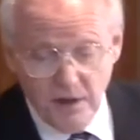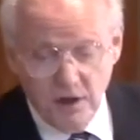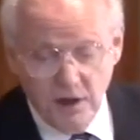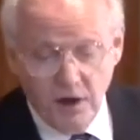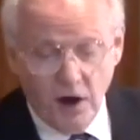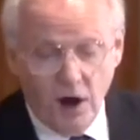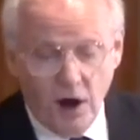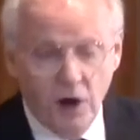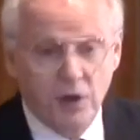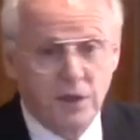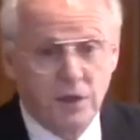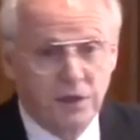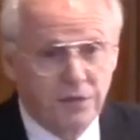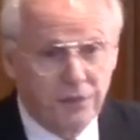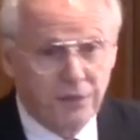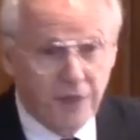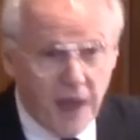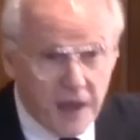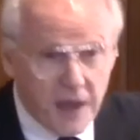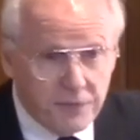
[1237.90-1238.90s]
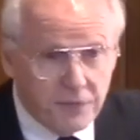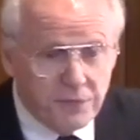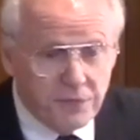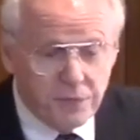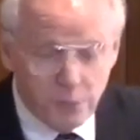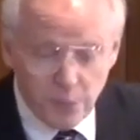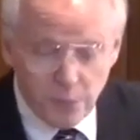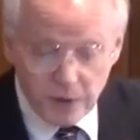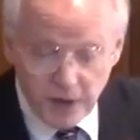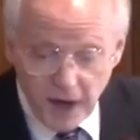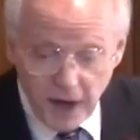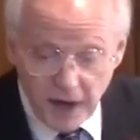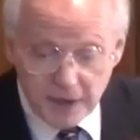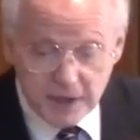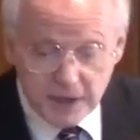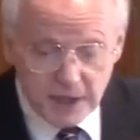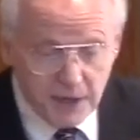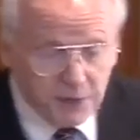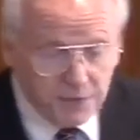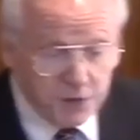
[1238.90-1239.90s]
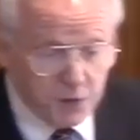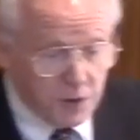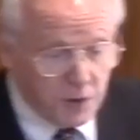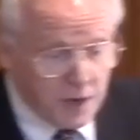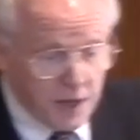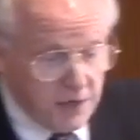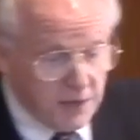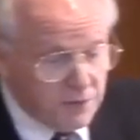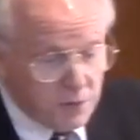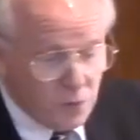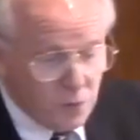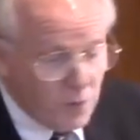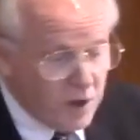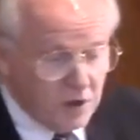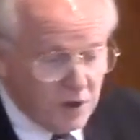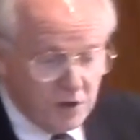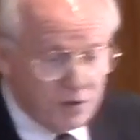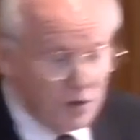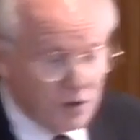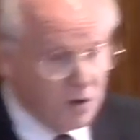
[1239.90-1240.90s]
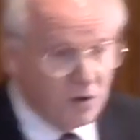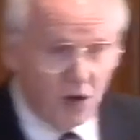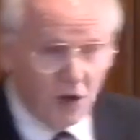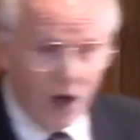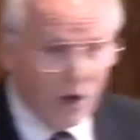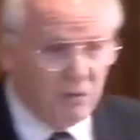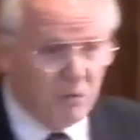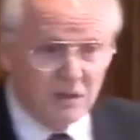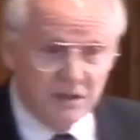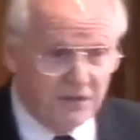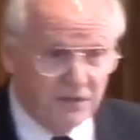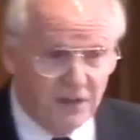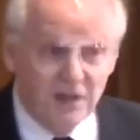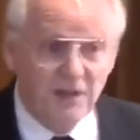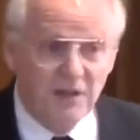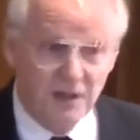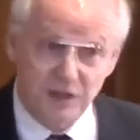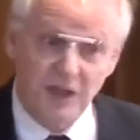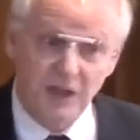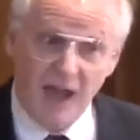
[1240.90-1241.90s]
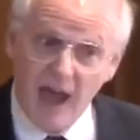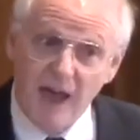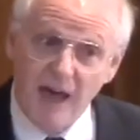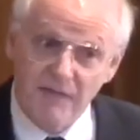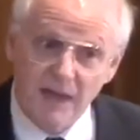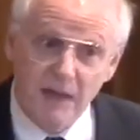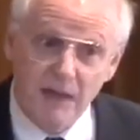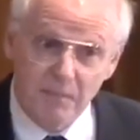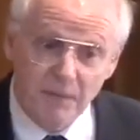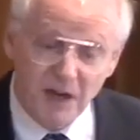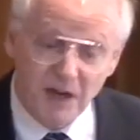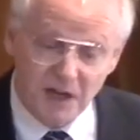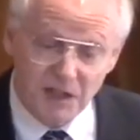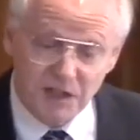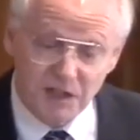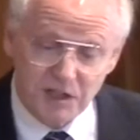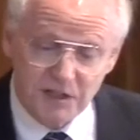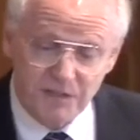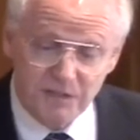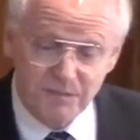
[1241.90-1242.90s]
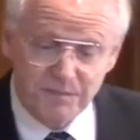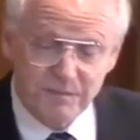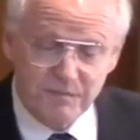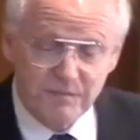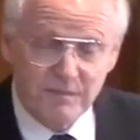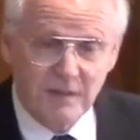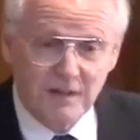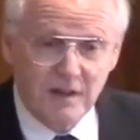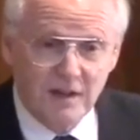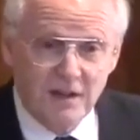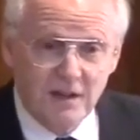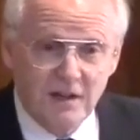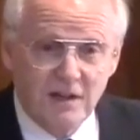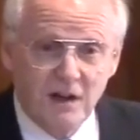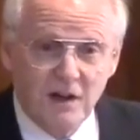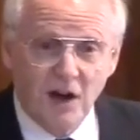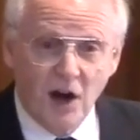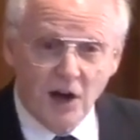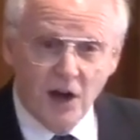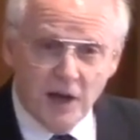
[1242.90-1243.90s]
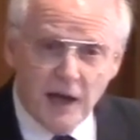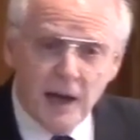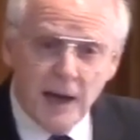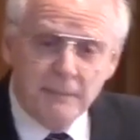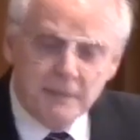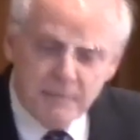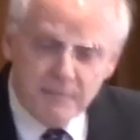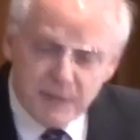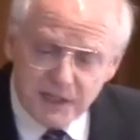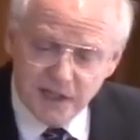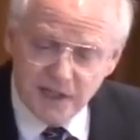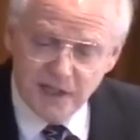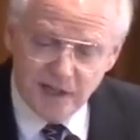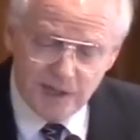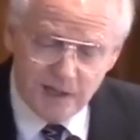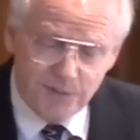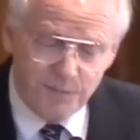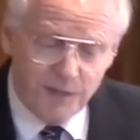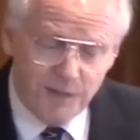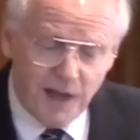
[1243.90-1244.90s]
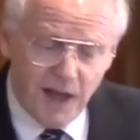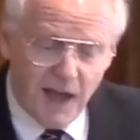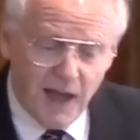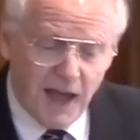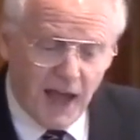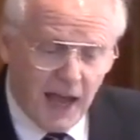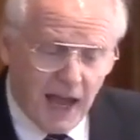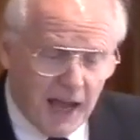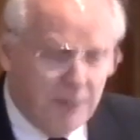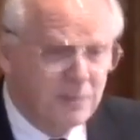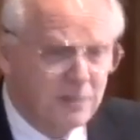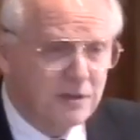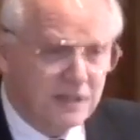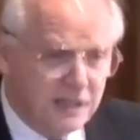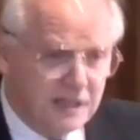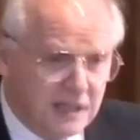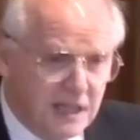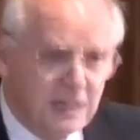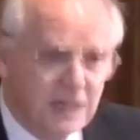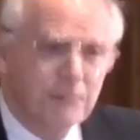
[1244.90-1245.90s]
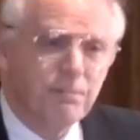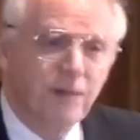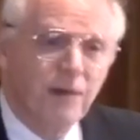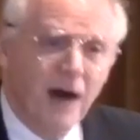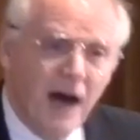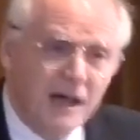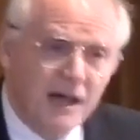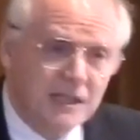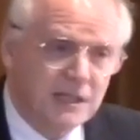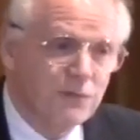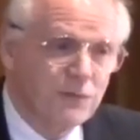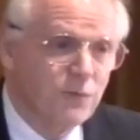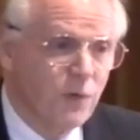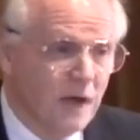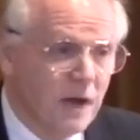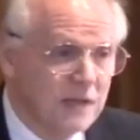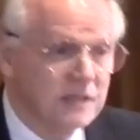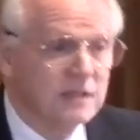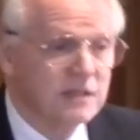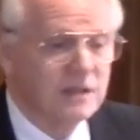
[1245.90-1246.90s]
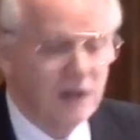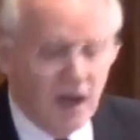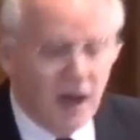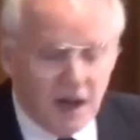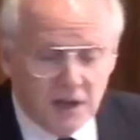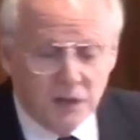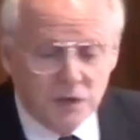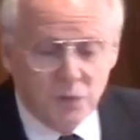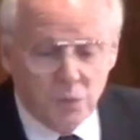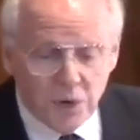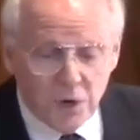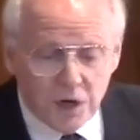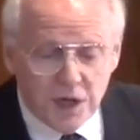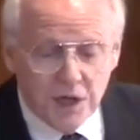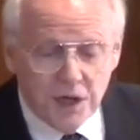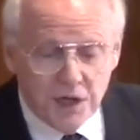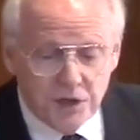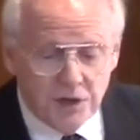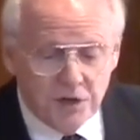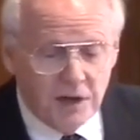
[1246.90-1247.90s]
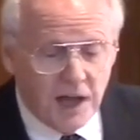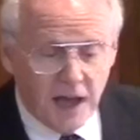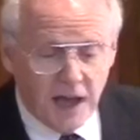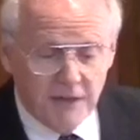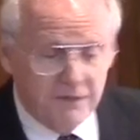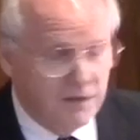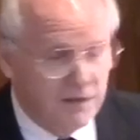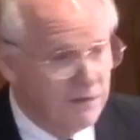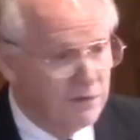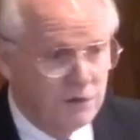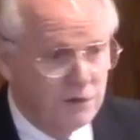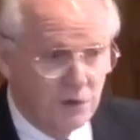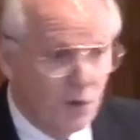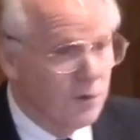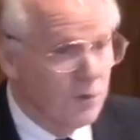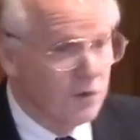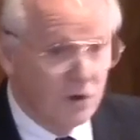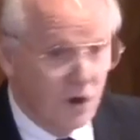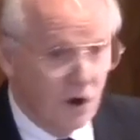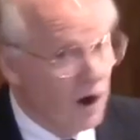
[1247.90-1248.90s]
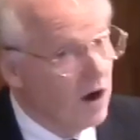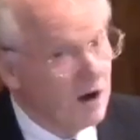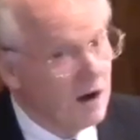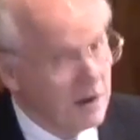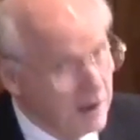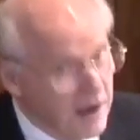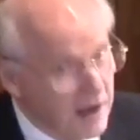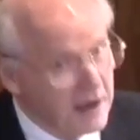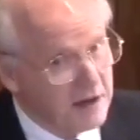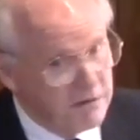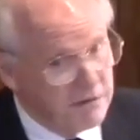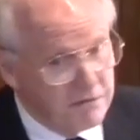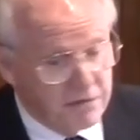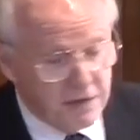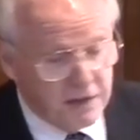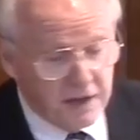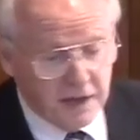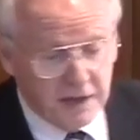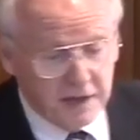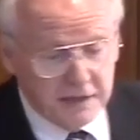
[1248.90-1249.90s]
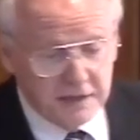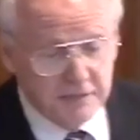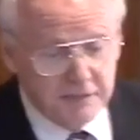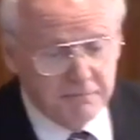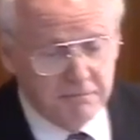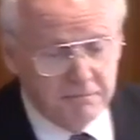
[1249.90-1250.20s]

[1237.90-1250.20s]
Are you thankful for what God has given you, even when you don't always feel that you have that much? Are you optimistic, able to see the positive ways that God is working in your life, even though there are negative things?